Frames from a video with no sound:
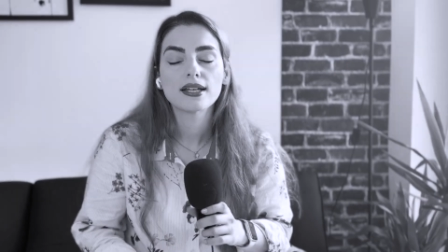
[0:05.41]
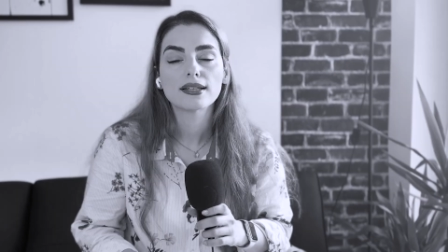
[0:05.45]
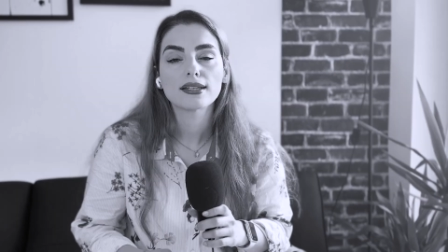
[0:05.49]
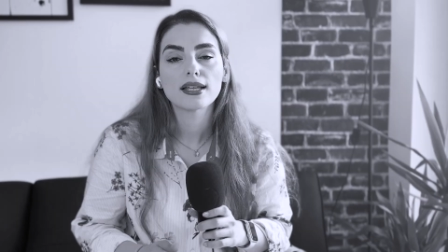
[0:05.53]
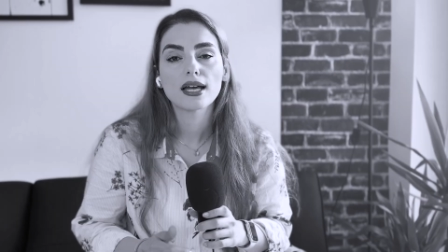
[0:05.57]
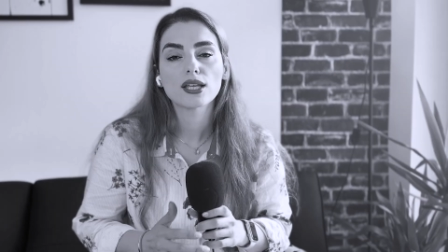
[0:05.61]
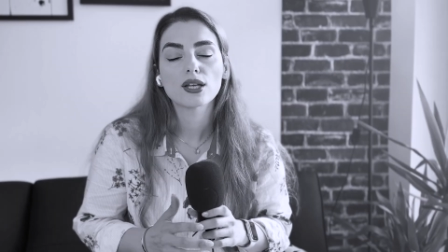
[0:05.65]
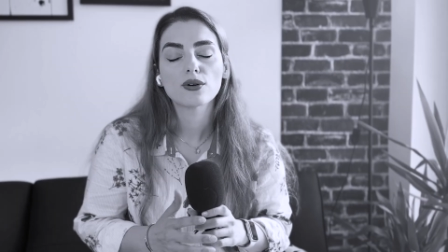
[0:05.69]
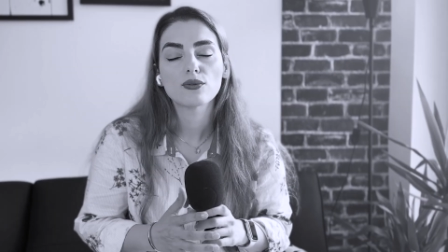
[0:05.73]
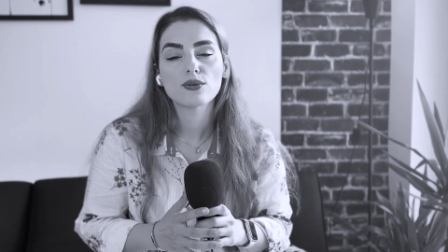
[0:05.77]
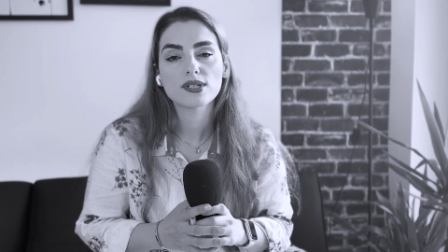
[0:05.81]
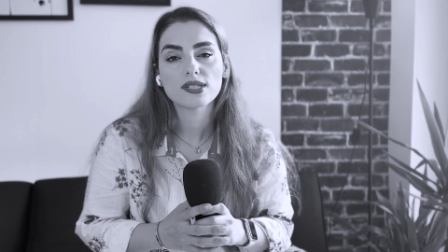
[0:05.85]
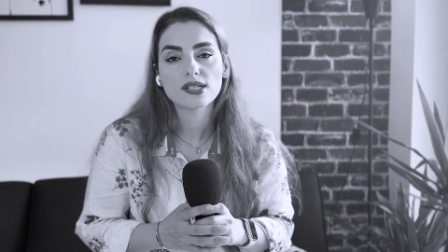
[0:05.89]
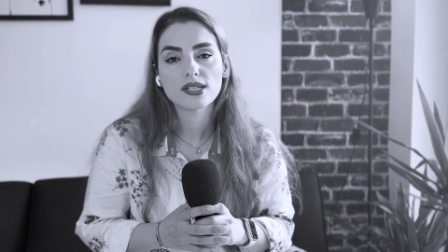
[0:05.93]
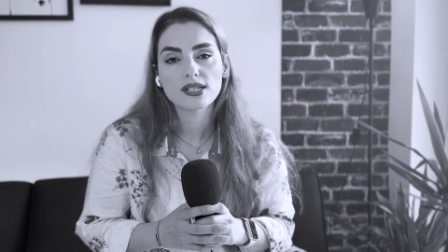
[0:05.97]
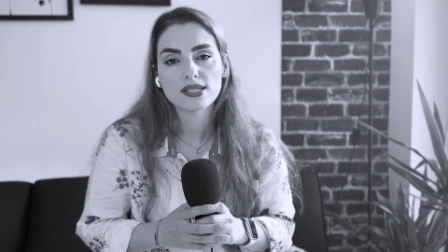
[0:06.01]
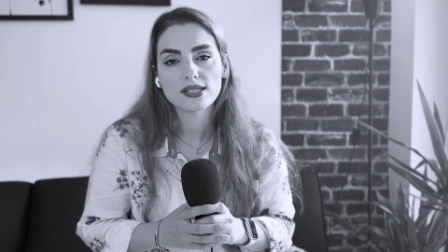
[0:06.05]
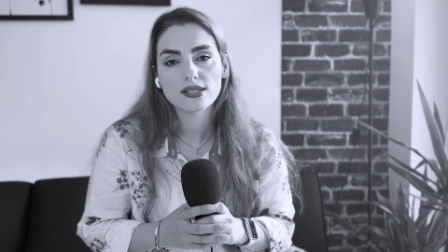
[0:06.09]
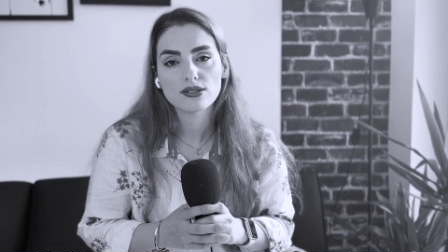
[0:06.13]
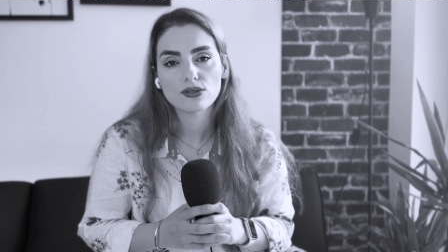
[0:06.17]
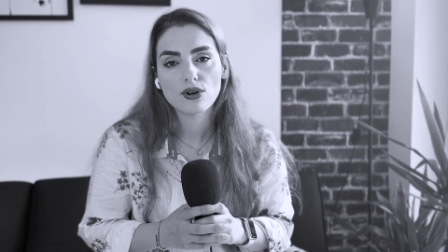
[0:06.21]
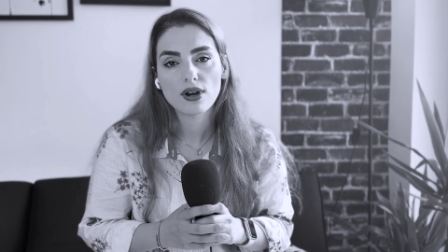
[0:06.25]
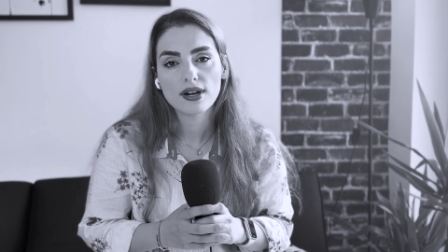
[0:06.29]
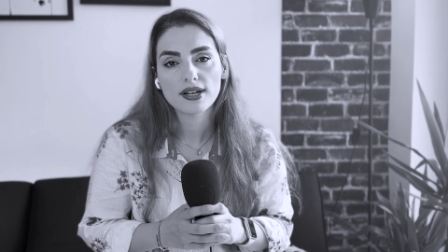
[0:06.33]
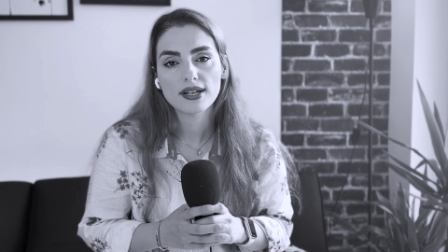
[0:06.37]
that I was
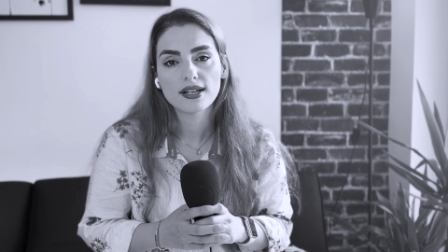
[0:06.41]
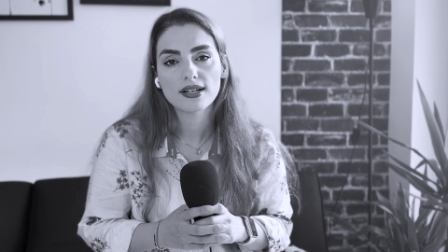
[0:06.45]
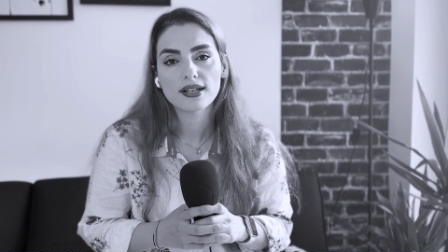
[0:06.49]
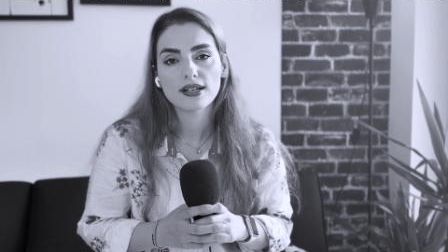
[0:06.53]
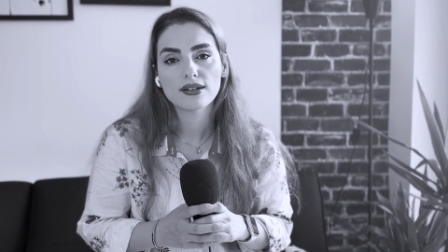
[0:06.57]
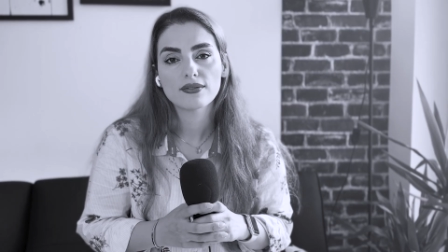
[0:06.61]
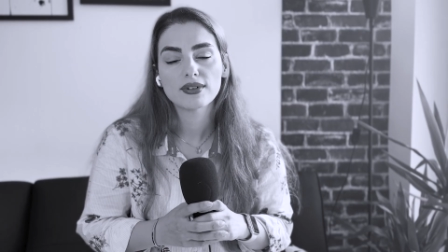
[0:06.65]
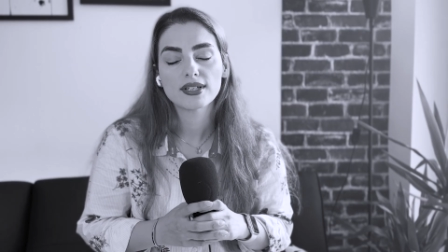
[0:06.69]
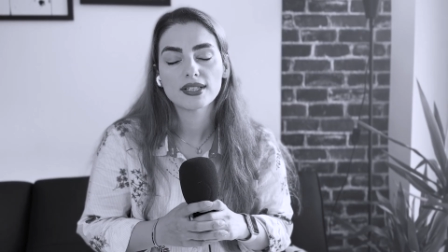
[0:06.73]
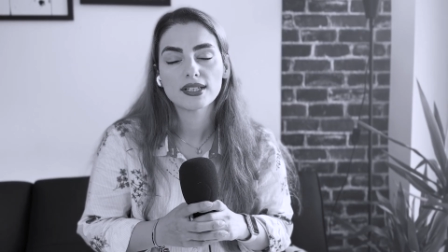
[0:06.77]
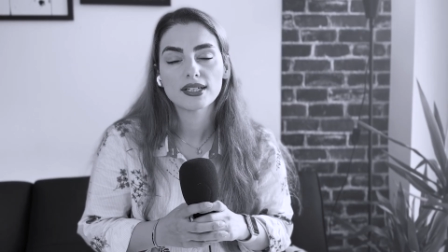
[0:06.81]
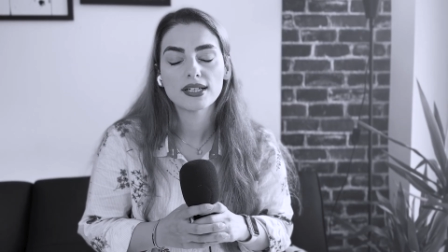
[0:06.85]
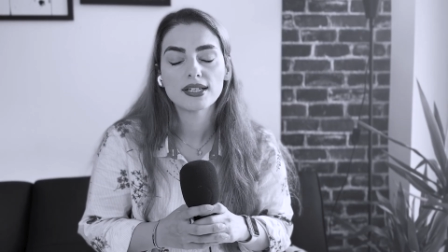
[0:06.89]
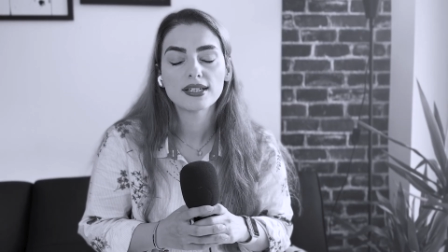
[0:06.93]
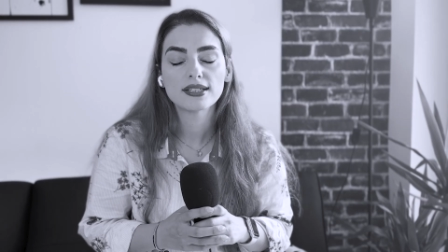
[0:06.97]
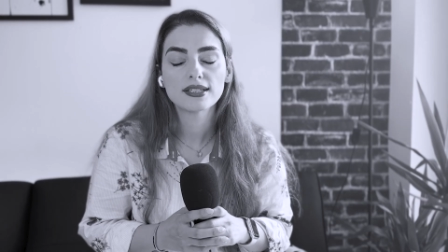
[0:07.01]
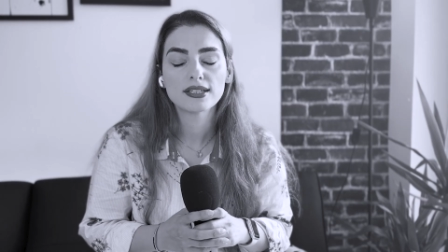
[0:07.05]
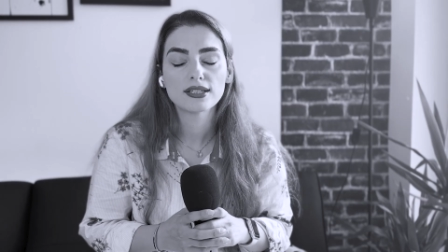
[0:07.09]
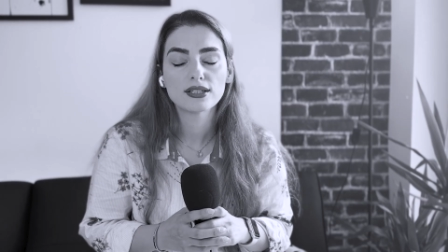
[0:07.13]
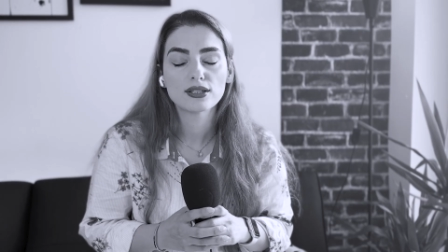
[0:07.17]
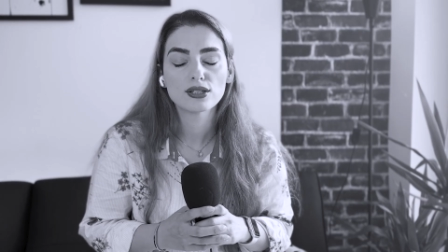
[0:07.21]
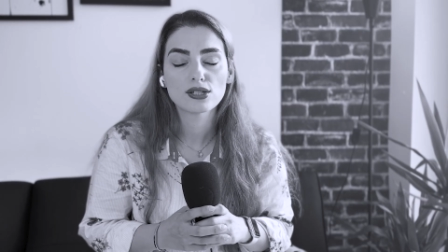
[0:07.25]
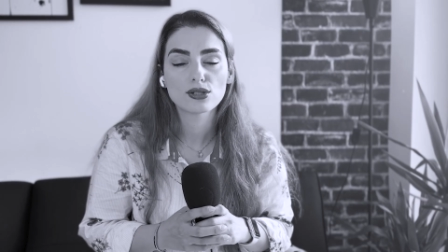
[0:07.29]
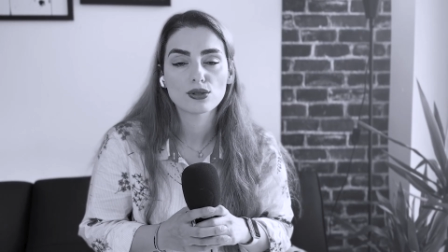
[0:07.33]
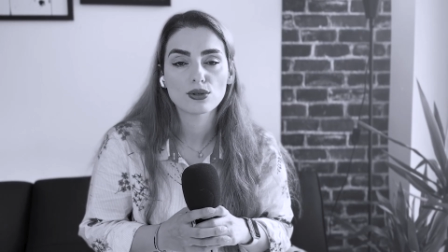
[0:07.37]
struggling with
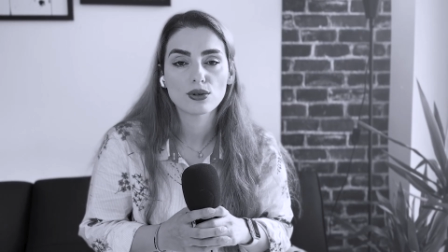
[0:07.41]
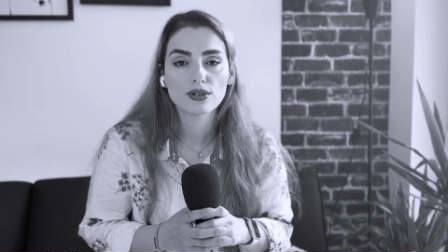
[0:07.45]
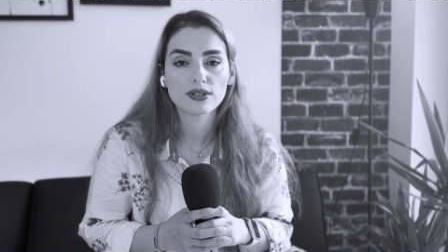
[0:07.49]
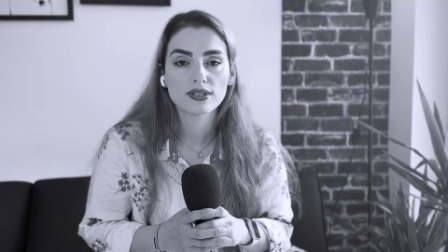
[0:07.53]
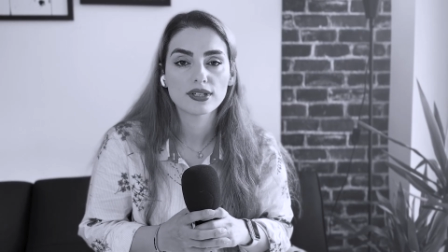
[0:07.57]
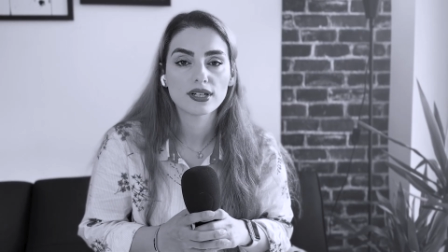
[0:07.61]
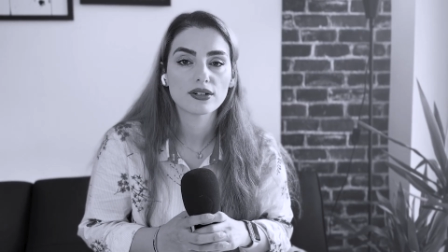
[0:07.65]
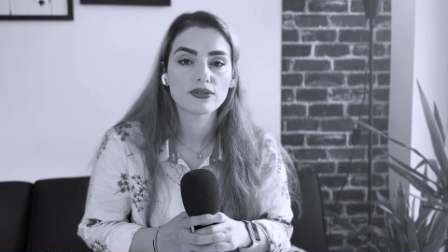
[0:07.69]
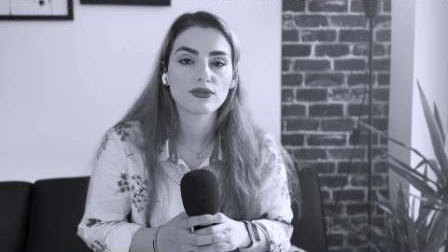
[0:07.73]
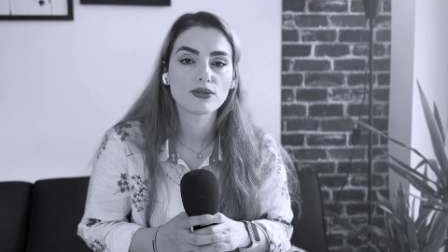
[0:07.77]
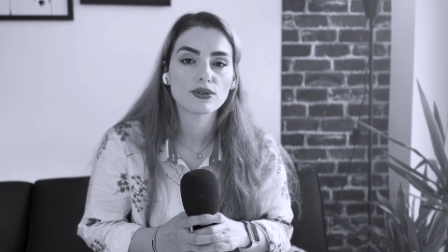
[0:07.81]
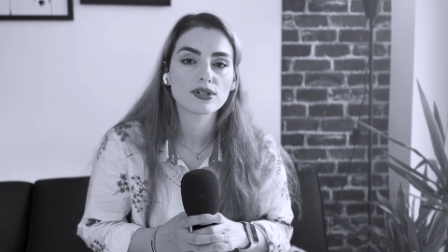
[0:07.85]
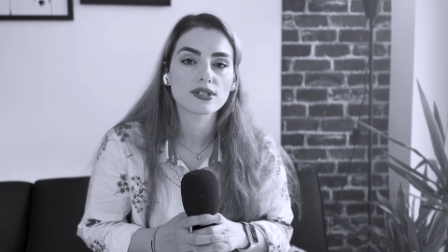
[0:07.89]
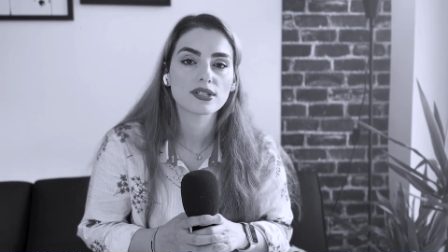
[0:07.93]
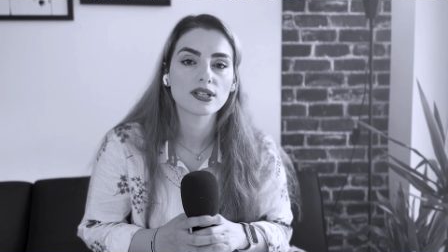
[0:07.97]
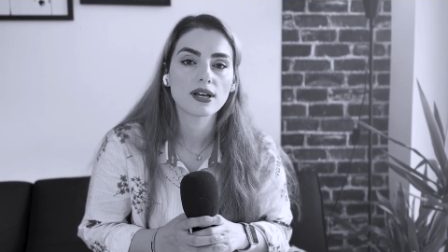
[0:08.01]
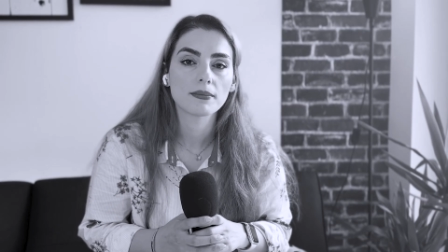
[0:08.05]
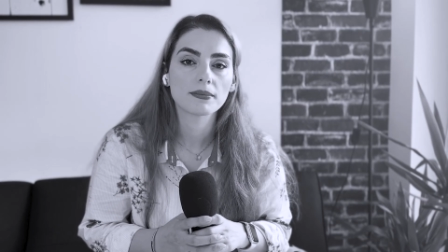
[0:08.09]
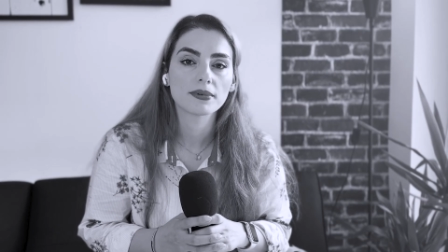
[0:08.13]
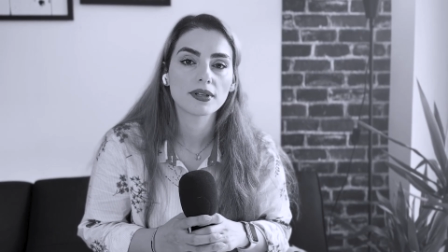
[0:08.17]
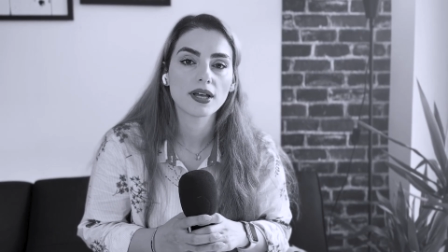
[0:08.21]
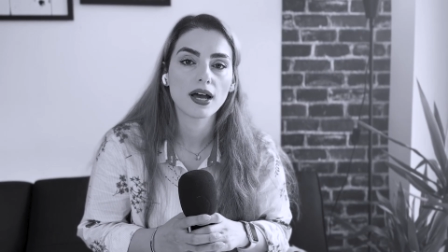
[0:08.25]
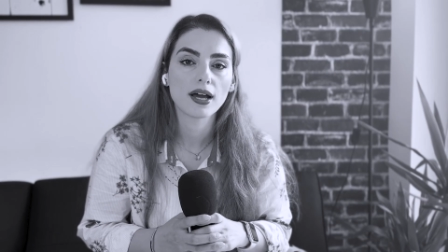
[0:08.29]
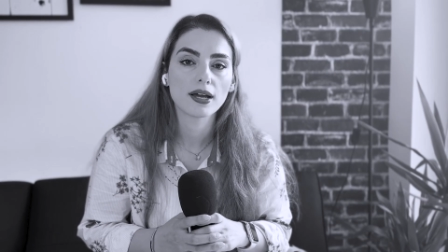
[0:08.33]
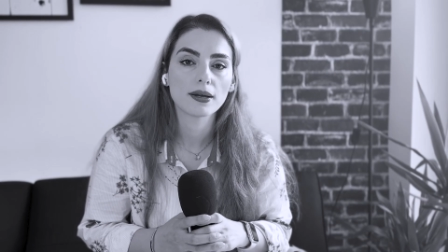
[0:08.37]
eating disorder for some
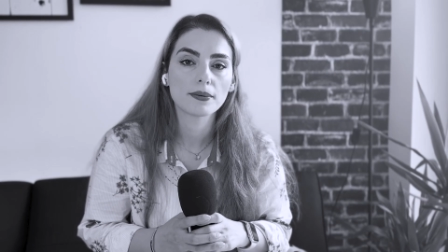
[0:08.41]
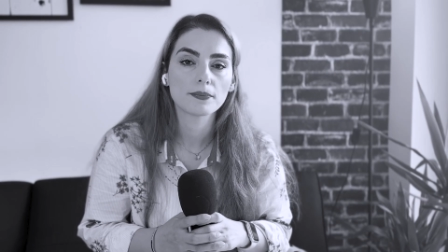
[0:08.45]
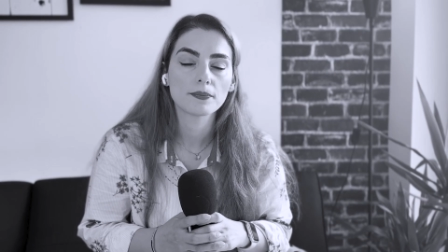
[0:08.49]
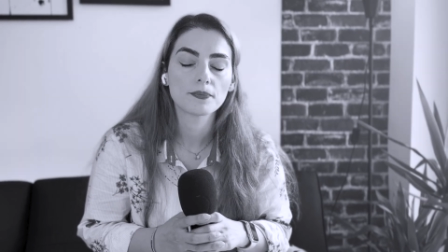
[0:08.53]
time.